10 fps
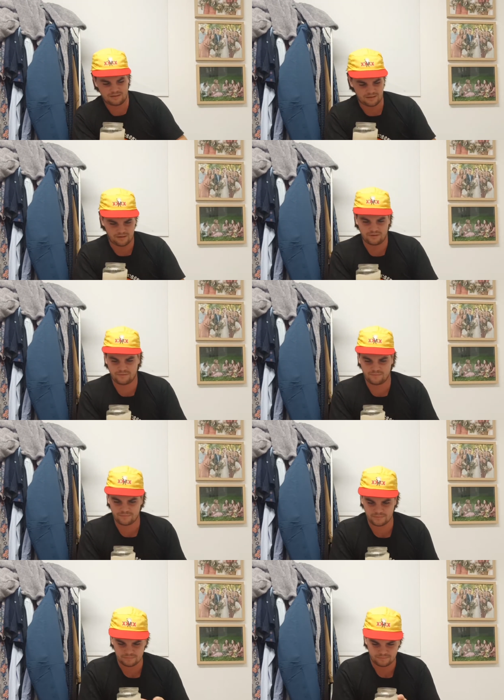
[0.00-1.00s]
So, I
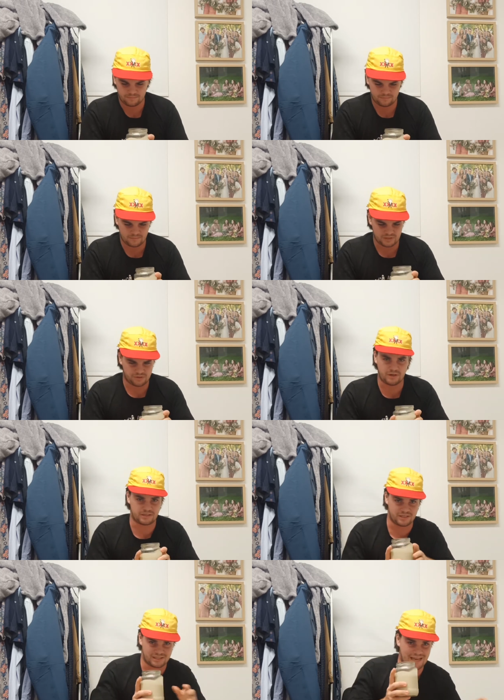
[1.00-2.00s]
should
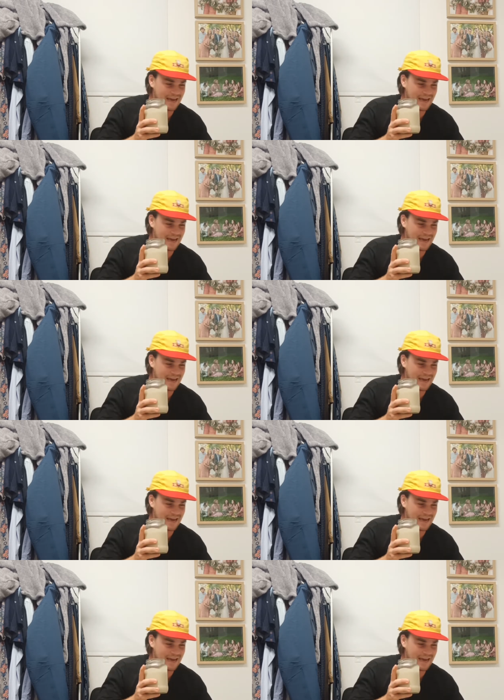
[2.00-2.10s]
actually just